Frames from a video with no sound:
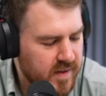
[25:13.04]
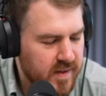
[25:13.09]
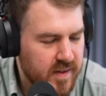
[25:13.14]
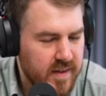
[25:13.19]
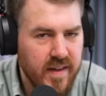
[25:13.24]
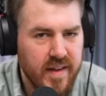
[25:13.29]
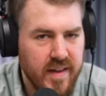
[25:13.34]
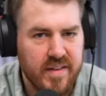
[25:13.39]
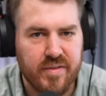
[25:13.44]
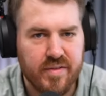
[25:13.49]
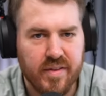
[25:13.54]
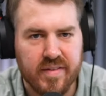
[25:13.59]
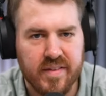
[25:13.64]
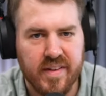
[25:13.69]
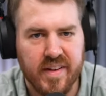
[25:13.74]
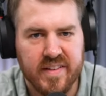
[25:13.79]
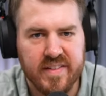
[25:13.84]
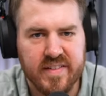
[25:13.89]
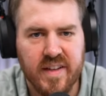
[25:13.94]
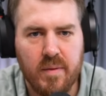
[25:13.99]

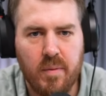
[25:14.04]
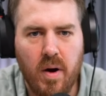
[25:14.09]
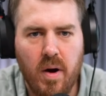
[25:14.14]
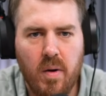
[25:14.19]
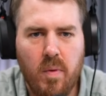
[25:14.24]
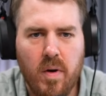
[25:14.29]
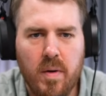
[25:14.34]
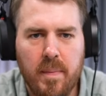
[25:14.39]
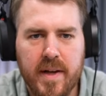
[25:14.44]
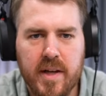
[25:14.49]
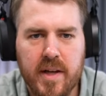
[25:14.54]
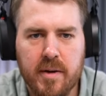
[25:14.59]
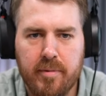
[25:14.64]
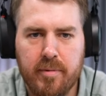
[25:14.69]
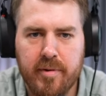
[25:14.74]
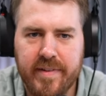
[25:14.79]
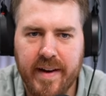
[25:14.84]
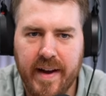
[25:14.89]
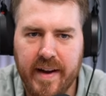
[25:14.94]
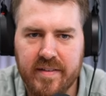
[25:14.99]
Interesting. And what about your
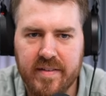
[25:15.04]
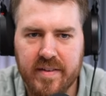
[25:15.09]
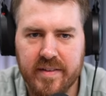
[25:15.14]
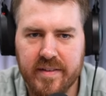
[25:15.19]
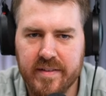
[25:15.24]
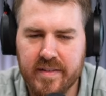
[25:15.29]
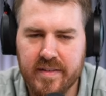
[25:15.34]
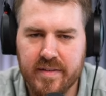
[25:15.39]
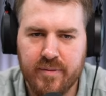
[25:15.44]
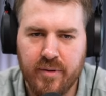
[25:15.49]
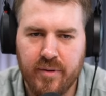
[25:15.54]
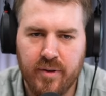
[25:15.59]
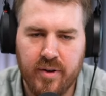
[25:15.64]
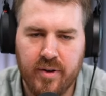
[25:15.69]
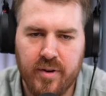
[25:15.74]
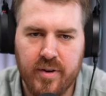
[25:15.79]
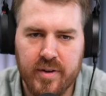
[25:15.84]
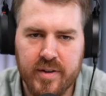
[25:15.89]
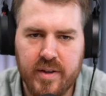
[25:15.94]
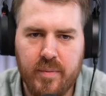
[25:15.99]
projections
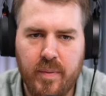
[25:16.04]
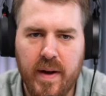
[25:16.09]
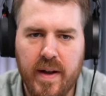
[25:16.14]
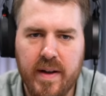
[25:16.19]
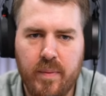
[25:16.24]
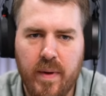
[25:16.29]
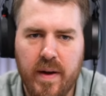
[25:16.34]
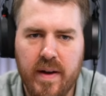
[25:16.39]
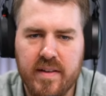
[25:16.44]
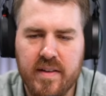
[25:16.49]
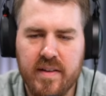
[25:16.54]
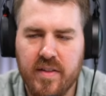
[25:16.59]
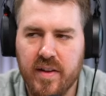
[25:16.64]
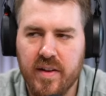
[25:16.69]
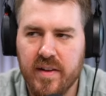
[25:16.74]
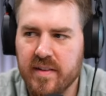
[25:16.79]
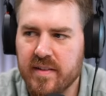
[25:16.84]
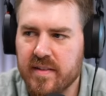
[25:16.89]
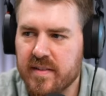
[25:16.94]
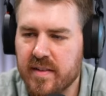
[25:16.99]
for, where do you
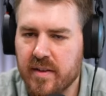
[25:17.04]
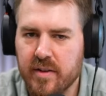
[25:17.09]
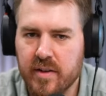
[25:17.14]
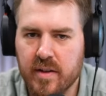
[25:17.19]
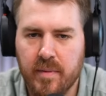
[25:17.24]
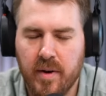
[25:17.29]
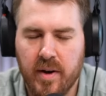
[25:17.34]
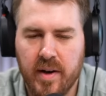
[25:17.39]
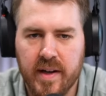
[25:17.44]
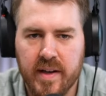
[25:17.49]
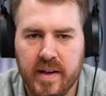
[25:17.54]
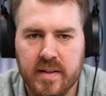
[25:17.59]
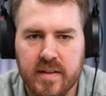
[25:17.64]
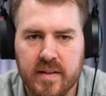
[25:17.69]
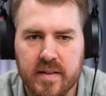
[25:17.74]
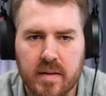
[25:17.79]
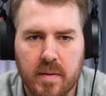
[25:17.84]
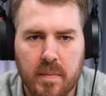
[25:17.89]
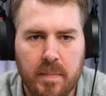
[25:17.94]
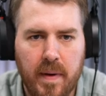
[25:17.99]
think the
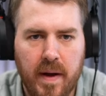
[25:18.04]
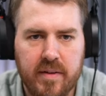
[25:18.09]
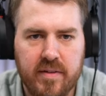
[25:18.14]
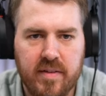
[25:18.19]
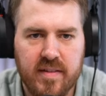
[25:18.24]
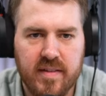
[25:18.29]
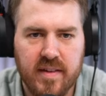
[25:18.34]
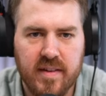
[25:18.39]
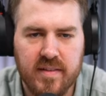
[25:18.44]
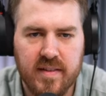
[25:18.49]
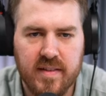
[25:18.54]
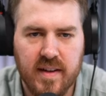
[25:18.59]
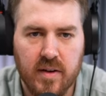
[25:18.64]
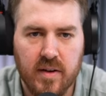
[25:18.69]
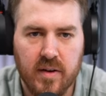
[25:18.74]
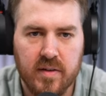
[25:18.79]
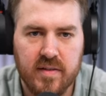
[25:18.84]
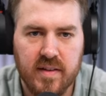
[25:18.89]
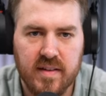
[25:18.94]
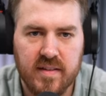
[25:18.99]
sodium-ion battery cell
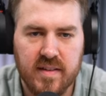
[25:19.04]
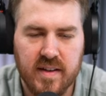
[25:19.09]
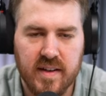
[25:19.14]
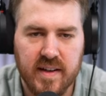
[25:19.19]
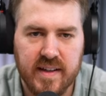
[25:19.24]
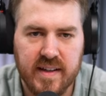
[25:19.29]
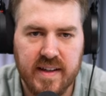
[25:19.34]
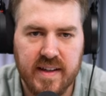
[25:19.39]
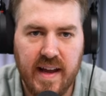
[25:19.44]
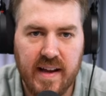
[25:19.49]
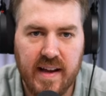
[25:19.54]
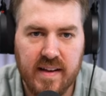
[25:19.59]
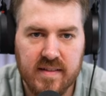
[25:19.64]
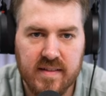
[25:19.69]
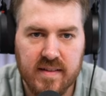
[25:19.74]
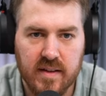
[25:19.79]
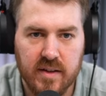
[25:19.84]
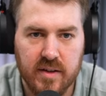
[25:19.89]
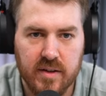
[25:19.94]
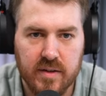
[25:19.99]
technology is going to get
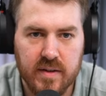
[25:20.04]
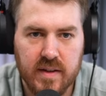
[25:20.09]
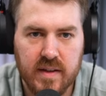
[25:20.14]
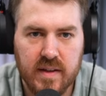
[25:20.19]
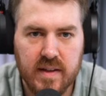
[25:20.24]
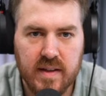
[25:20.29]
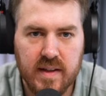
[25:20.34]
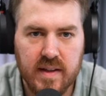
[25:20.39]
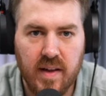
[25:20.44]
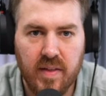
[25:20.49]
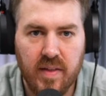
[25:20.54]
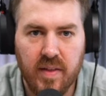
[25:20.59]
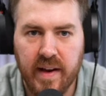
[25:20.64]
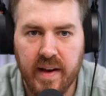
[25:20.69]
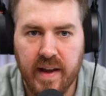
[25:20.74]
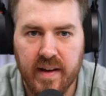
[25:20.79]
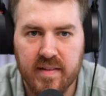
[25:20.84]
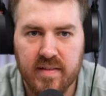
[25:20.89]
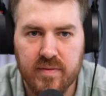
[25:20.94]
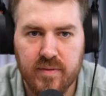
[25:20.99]
to in the
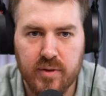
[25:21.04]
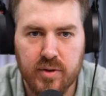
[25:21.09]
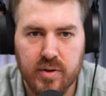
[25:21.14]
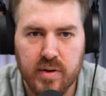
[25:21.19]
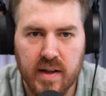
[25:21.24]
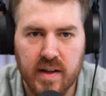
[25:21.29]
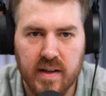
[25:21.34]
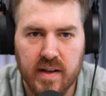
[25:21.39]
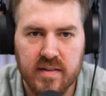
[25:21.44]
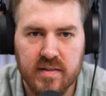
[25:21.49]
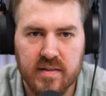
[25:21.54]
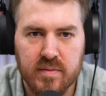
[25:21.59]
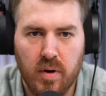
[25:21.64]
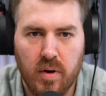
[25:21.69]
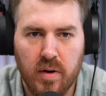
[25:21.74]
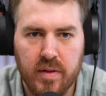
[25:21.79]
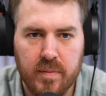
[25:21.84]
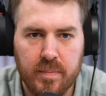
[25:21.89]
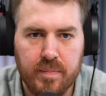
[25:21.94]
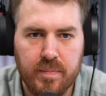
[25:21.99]
next few years?
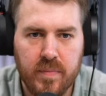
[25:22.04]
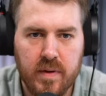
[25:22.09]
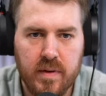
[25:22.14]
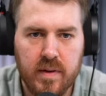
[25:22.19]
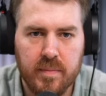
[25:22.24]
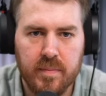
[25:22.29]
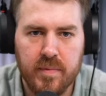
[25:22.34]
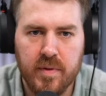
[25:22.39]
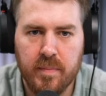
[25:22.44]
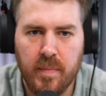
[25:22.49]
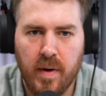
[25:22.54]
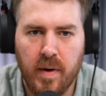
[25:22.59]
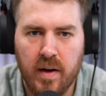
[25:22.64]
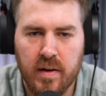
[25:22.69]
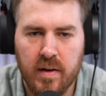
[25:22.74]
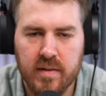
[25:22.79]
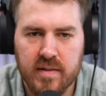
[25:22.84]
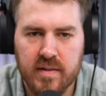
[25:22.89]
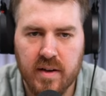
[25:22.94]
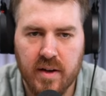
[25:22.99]
What are the
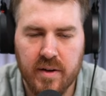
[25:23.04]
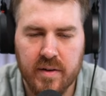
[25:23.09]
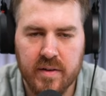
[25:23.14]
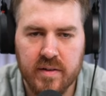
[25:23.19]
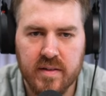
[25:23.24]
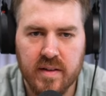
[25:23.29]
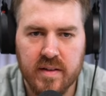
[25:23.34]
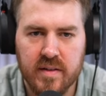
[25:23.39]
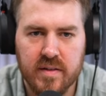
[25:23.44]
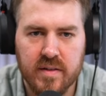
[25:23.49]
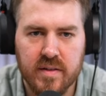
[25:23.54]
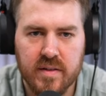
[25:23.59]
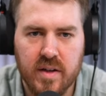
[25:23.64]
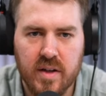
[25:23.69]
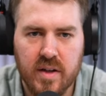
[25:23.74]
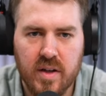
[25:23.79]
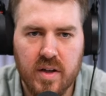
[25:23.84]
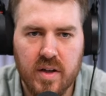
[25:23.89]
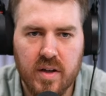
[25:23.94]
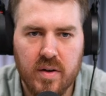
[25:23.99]
milestones, and
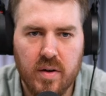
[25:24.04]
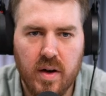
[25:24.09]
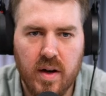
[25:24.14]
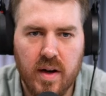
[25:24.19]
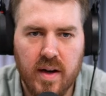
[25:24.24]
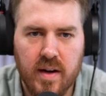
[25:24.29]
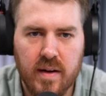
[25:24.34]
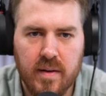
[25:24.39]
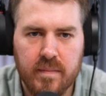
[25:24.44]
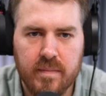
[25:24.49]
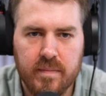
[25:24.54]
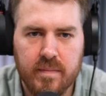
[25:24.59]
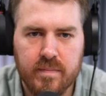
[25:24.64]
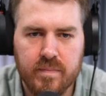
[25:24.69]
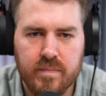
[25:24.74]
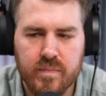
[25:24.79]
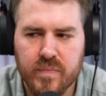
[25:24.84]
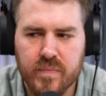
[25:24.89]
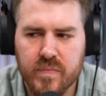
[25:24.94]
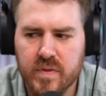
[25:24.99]
how
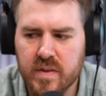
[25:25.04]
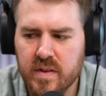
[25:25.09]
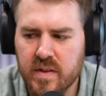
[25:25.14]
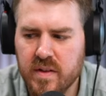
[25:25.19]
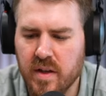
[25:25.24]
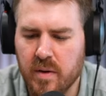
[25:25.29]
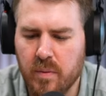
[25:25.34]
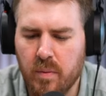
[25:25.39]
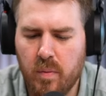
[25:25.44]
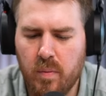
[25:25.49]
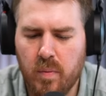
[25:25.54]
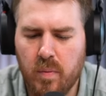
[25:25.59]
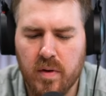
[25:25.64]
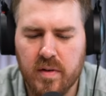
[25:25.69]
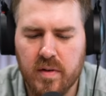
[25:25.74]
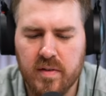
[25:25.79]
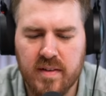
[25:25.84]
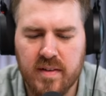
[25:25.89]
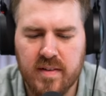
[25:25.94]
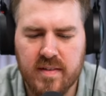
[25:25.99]

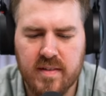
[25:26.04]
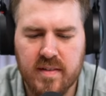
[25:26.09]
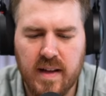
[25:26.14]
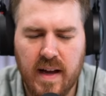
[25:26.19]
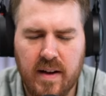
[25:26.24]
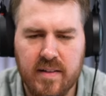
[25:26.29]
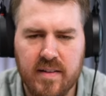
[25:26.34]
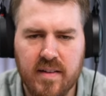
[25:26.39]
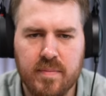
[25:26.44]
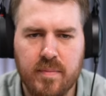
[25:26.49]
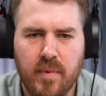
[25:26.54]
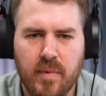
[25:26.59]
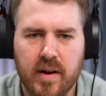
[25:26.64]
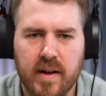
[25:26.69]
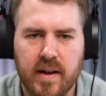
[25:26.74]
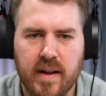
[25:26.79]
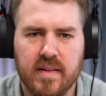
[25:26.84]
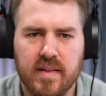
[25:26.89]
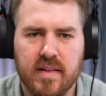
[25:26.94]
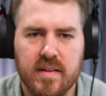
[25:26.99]
does this
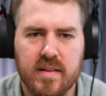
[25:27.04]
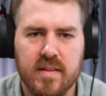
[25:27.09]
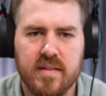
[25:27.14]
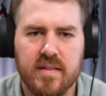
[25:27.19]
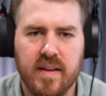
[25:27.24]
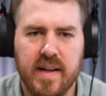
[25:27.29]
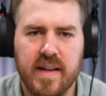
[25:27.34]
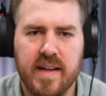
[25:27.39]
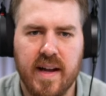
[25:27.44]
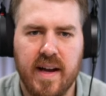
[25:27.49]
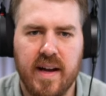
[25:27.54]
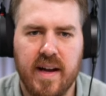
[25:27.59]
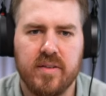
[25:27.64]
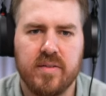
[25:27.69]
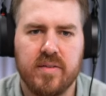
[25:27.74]
market shake out?